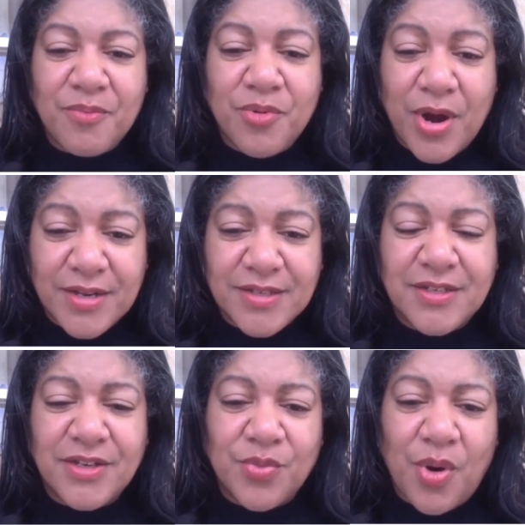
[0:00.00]
Brenda
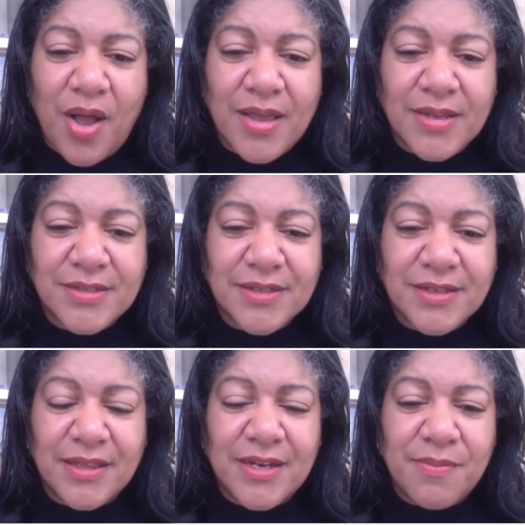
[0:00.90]
Steed Ross,
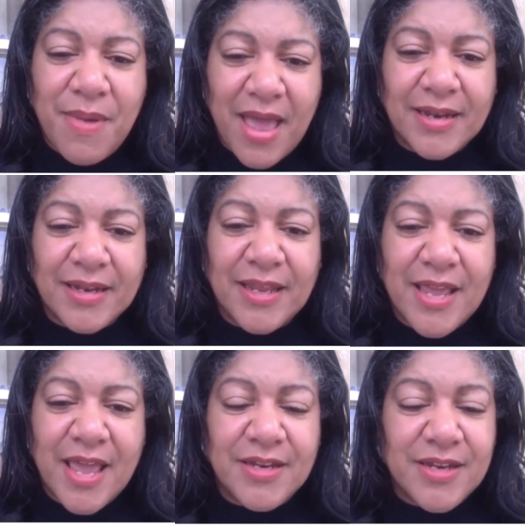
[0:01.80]
Linda
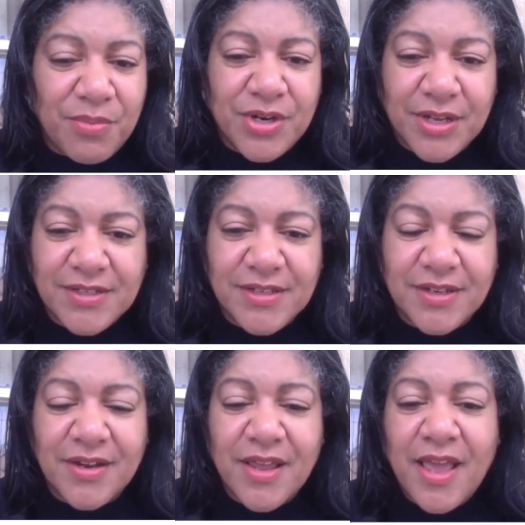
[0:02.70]
Mantley, and Deborah
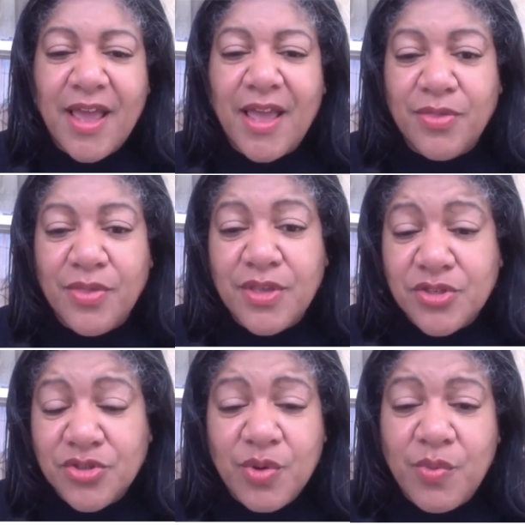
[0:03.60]
Dixon. And
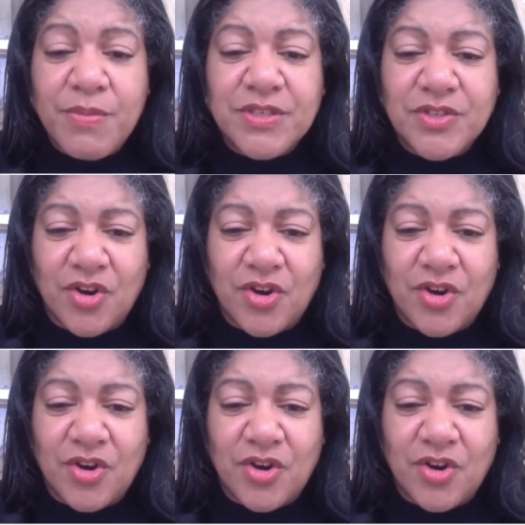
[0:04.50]
these three women